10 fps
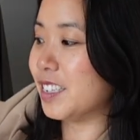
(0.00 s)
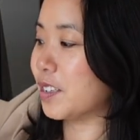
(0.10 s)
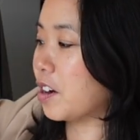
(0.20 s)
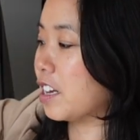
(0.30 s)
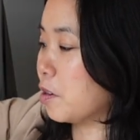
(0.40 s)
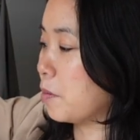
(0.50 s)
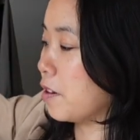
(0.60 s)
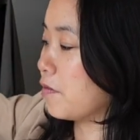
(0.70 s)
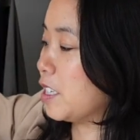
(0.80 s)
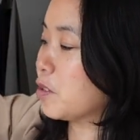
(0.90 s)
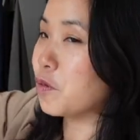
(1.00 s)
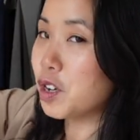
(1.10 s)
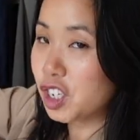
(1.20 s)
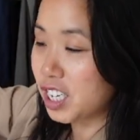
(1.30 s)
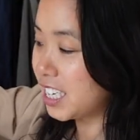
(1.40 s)
it's got a little bit of this
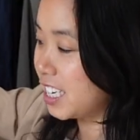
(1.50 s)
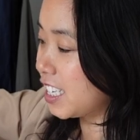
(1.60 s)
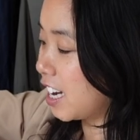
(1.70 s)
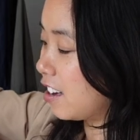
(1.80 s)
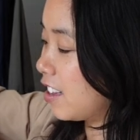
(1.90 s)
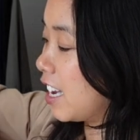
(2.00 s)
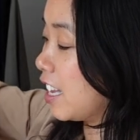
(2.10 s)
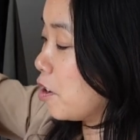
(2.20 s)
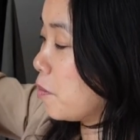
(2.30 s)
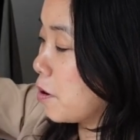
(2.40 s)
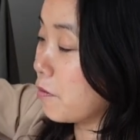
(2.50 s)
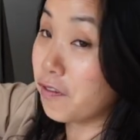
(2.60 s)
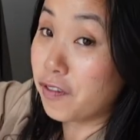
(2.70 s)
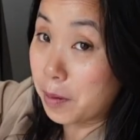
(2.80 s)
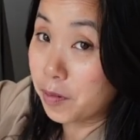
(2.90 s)
ruching detail and a little bit of
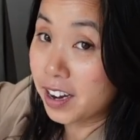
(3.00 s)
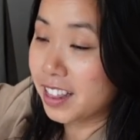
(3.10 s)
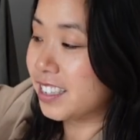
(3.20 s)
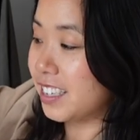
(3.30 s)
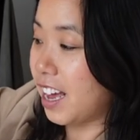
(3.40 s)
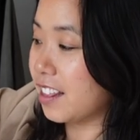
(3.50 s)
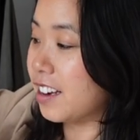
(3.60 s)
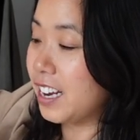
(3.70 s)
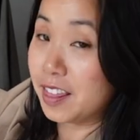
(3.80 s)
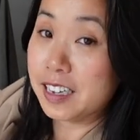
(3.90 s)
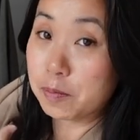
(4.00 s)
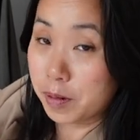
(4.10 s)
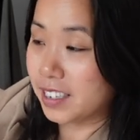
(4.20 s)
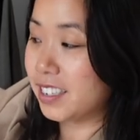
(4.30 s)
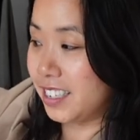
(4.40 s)
fabric that's gathered in this
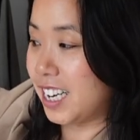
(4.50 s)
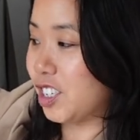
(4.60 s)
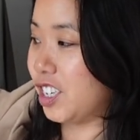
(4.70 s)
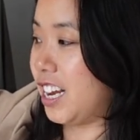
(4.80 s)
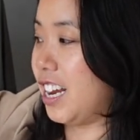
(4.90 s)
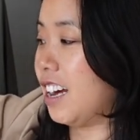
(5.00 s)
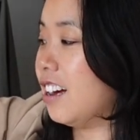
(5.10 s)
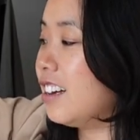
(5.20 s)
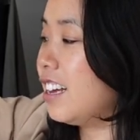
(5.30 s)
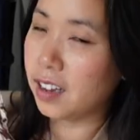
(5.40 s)
bust section here.